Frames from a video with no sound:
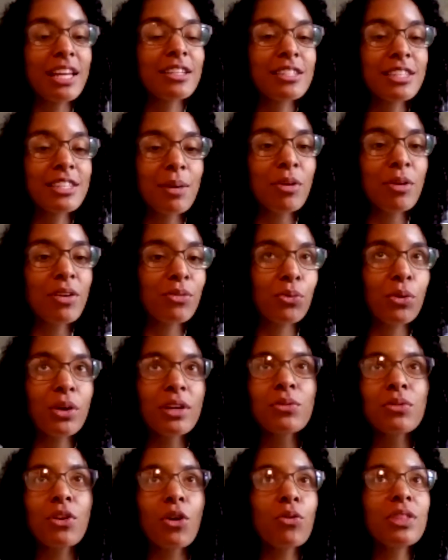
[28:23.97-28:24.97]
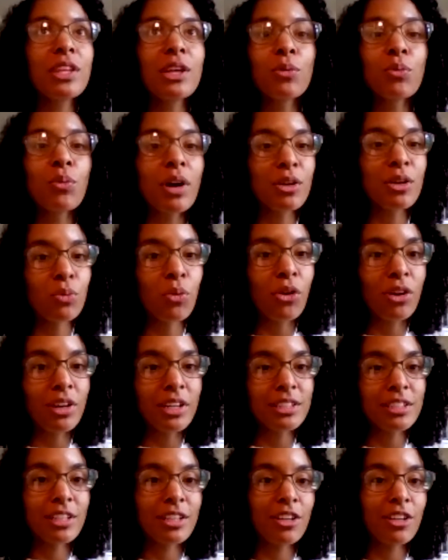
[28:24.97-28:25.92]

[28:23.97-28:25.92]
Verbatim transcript: And some one only one wore it